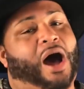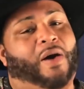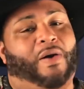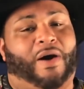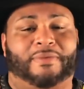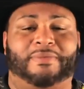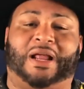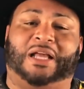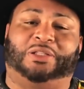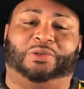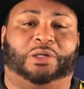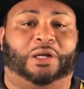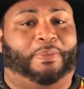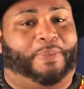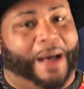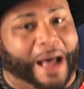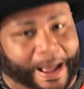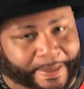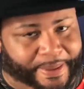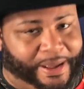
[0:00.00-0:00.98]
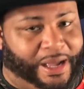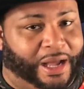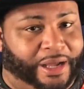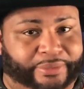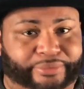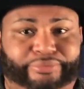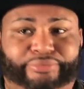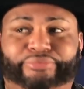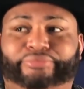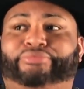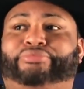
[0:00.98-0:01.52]
Oh, I'm not doing a pop up.
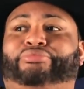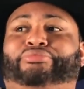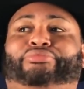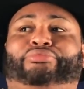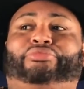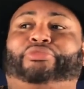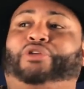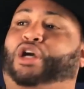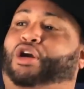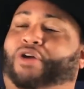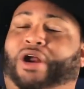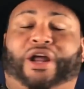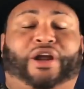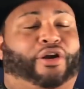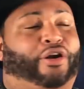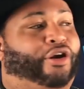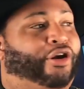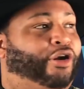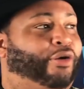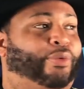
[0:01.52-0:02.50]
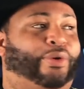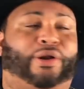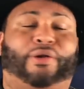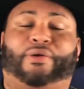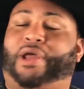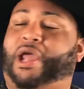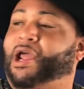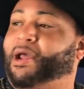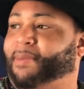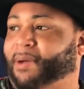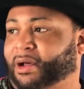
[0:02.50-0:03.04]
Great girl, we don't
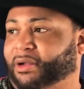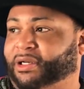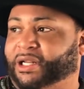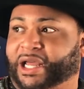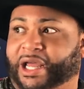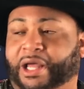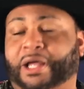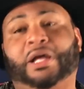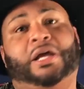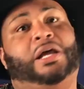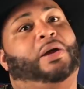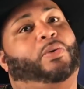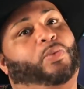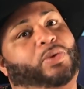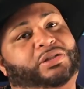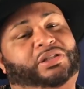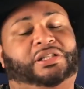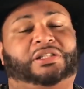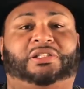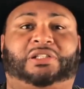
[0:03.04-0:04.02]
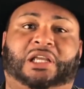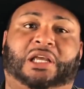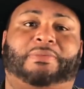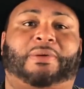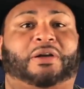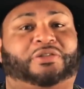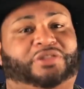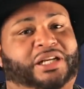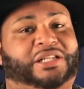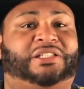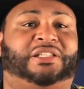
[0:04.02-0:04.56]
care about that. What's this tea
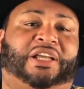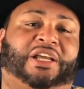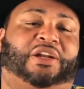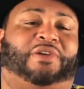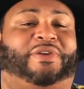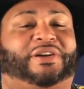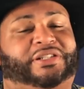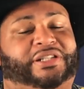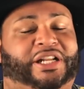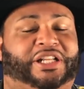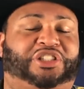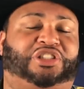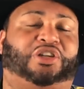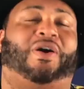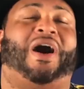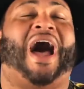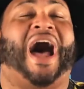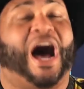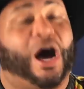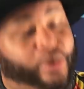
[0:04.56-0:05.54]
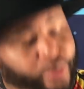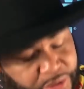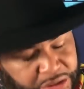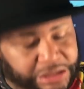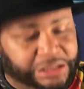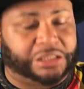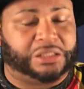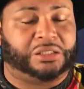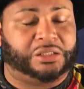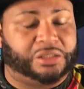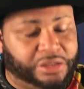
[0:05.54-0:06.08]
about Jason getting arrested at your
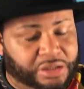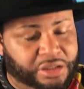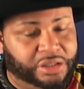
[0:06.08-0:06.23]
house?